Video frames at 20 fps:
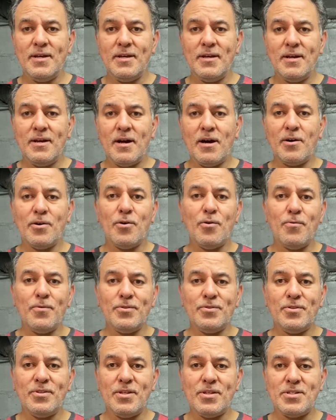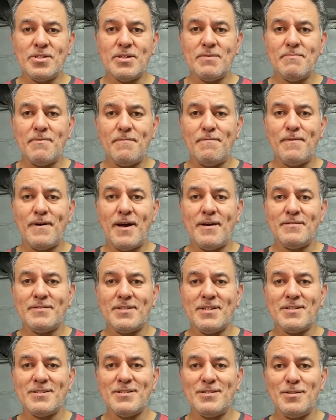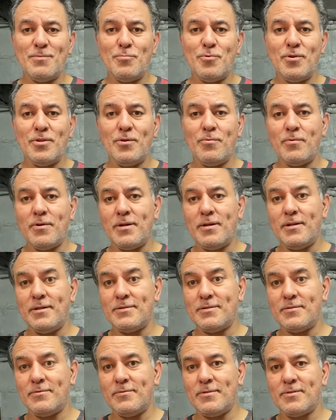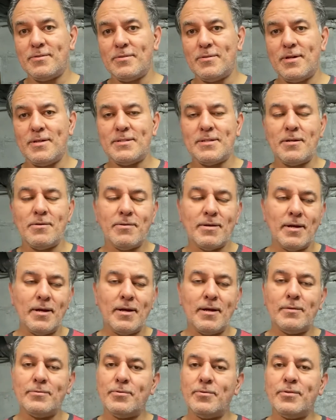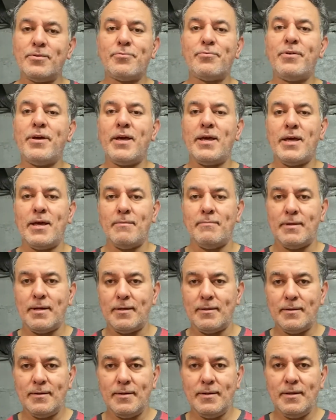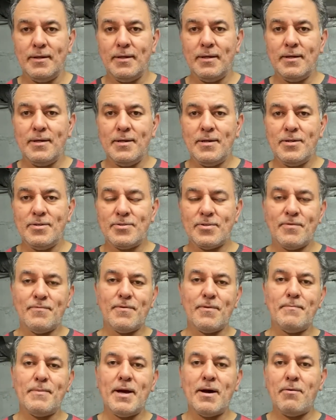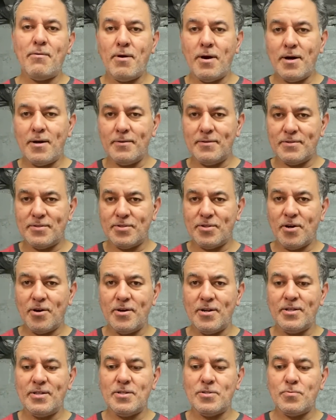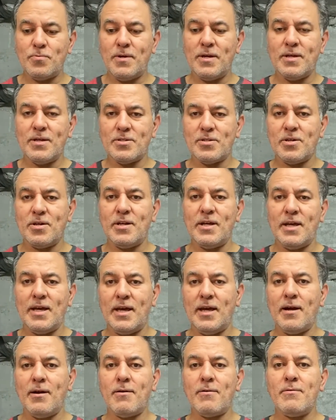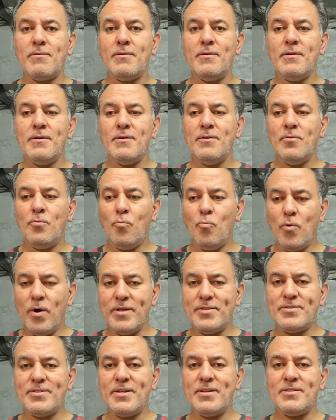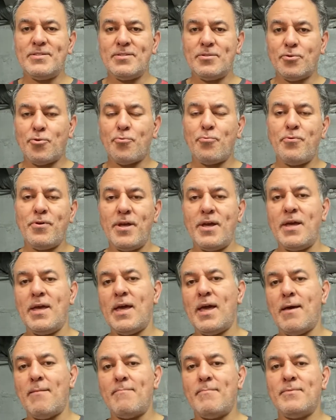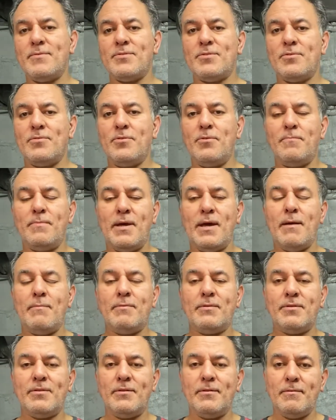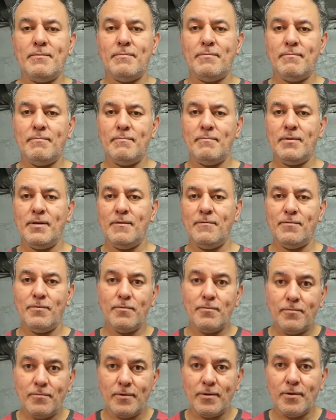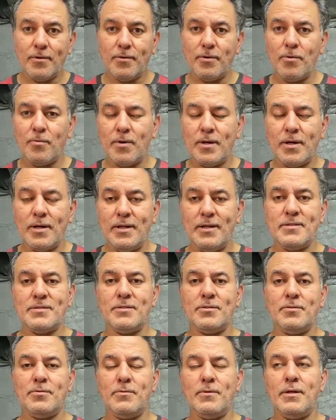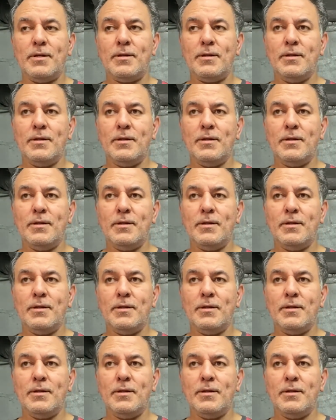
are going to the gym at 5, 6 in the morning. They want to listen to it. So I said, okay, I'll do it 3 a.m. then. So from now on, starting this week, it's going to air Wednesdays 3 a.m. So you'll be able to, if you want to listen to it,